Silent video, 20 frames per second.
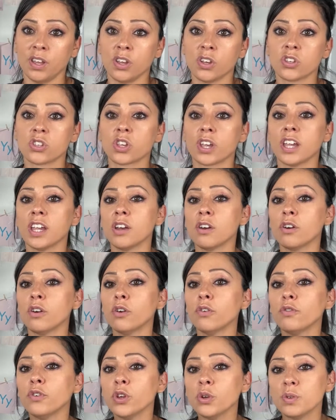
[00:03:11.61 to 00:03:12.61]
So here are a
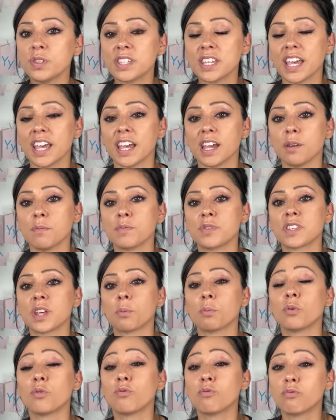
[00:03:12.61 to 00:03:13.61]
few tips that
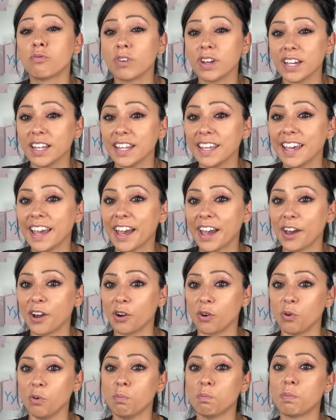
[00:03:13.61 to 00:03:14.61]
will really
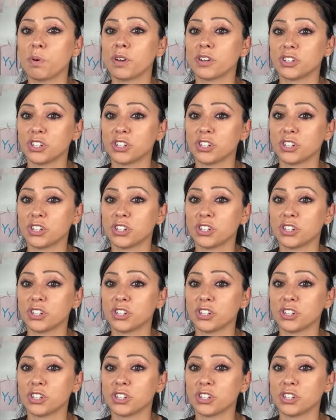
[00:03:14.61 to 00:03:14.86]
help